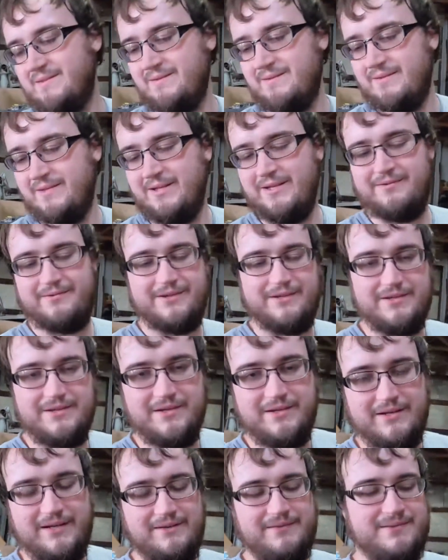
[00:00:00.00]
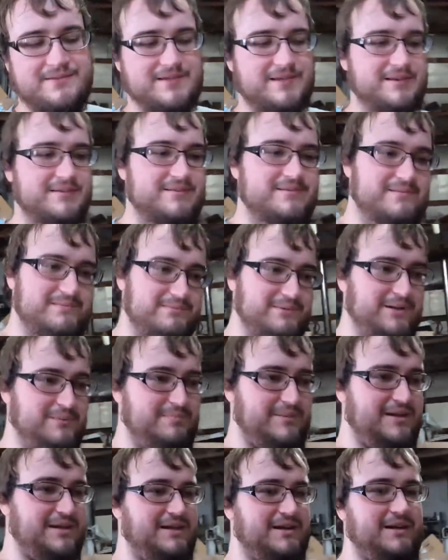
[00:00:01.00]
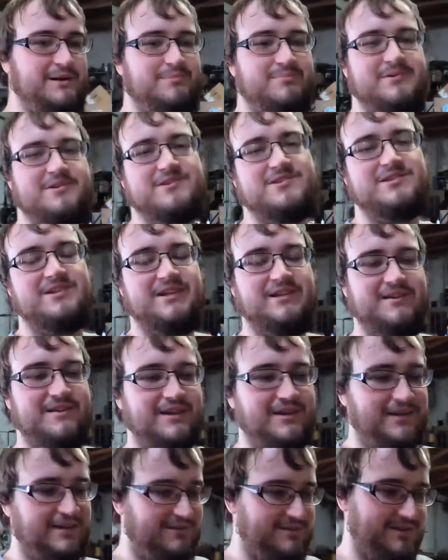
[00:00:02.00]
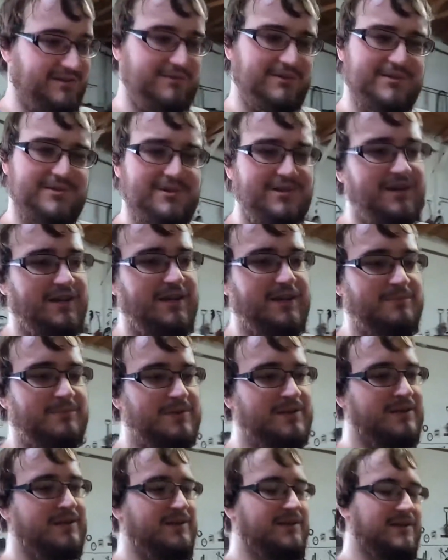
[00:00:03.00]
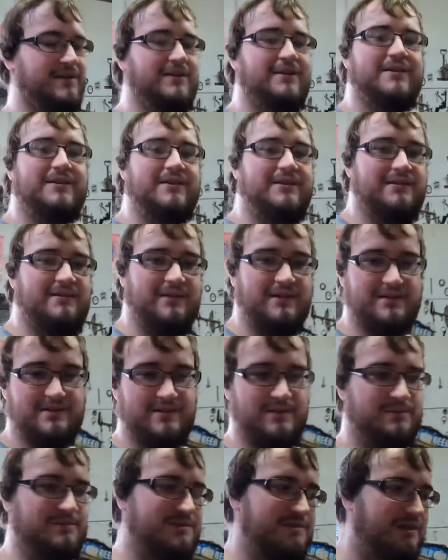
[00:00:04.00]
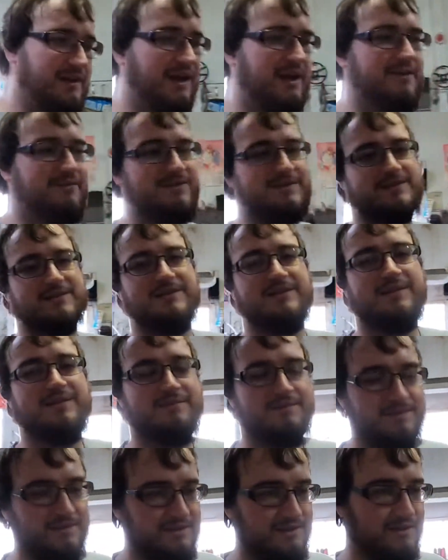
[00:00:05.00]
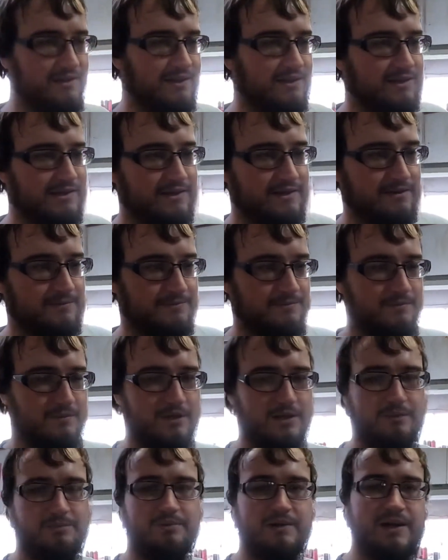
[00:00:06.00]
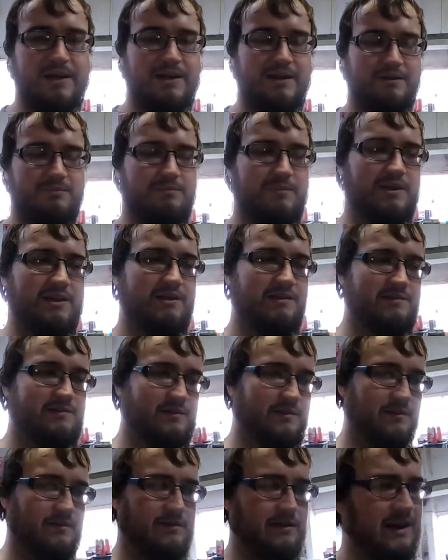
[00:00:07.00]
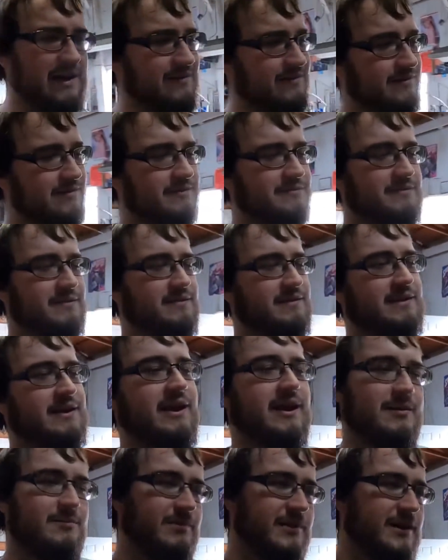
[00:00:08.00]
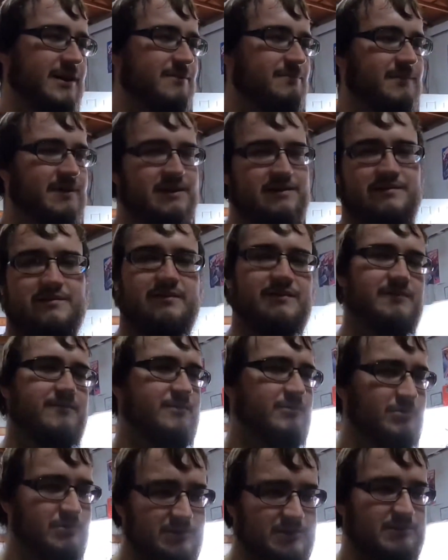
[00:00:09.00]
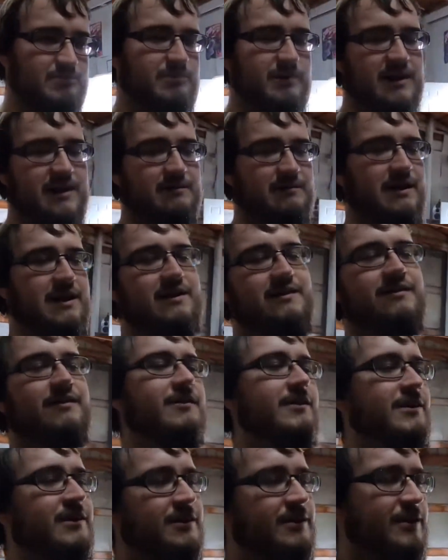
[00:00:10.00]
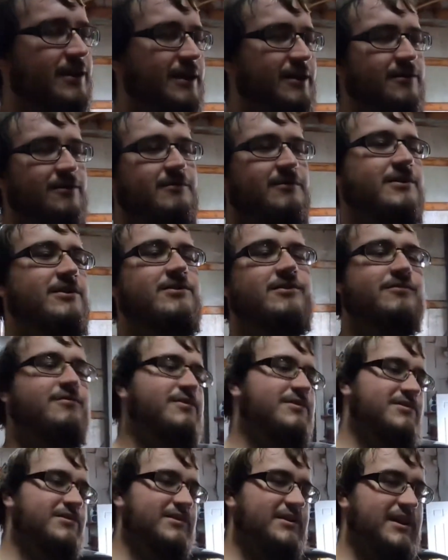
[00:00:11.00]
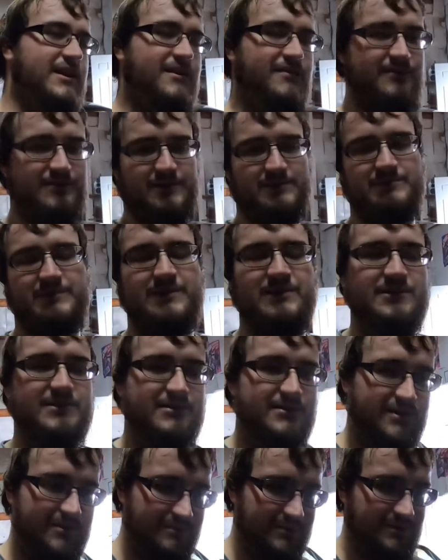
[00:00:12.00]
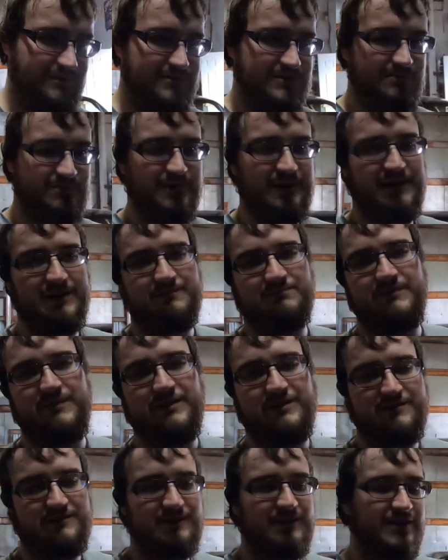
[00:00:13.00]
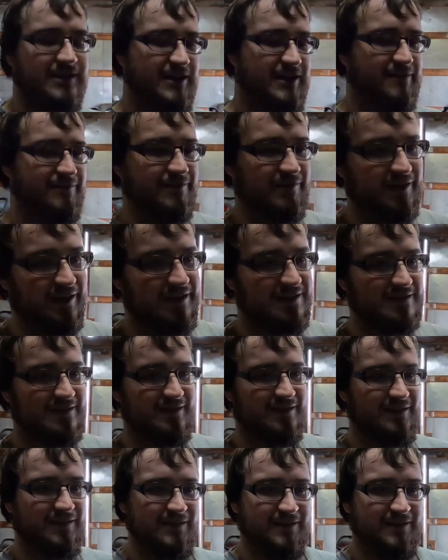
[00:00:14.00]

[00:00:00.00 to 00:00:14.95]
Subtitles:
anyway, though, I was like, sweet, man, I appreciate that. I was like, what's your name? And he said his name was Travis, and he was a product manager. I don't know if he was the head product manager or he was just a product. I don't know what his official title is, but he just told me he was a product manager at Calvert Racing.